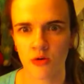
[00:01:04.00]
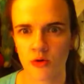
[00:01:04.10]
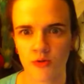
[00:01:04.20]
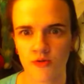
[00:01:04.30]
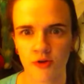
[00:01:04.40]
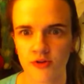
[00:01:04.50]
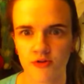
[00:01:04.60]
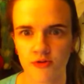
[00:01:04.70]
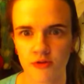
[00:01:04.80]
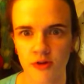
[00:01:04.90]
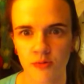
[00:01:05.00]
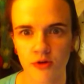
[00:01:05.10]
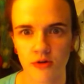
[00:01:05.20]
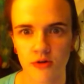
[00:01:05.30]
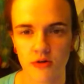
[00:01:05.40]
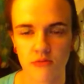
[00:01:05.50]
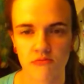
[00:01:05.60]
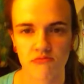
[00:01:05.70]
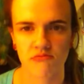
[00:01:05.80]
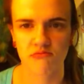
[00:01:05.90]
one was friends with you anymore.
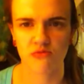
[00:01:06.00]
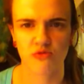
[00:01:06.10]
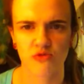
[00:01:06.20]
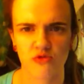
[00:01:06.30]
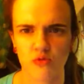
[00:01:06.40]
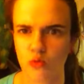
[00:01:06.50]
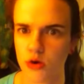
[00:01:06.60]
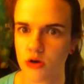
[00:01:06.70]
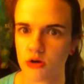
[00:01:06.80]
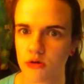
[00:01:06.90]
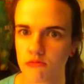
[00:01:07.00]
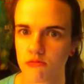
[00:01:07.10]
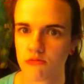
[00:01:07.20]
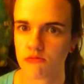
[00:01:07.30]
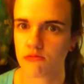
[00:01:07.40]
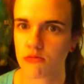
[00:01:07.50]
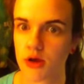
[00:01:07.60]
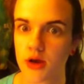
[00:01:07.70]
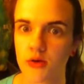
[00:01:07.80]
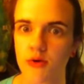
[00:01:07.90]
Weird.
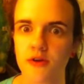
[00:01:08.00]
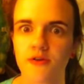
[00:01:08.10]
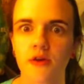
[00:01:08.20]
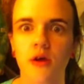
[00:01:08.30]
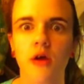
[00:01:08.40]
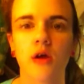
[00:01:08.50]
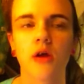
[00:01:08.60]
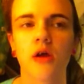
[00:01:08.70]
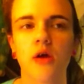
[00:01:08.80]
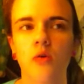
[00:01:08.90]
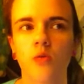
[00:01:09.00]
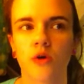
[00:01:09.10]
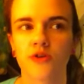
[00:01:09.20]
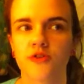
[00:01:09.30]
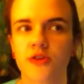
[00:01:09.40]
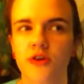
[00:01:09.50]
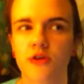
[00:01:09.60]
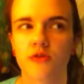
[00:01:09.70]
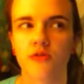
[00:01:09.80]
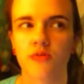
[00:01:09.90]
Anyways, worst year
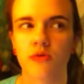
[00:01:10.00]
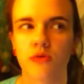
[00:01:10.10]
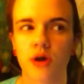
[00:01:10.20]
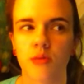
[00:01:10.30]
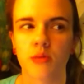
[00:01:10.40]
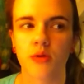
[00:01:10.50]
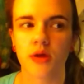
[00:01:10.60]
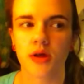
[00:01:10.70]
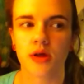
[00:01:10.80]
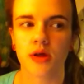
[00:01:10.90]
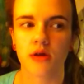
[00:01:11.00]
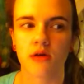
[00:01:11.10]
was probably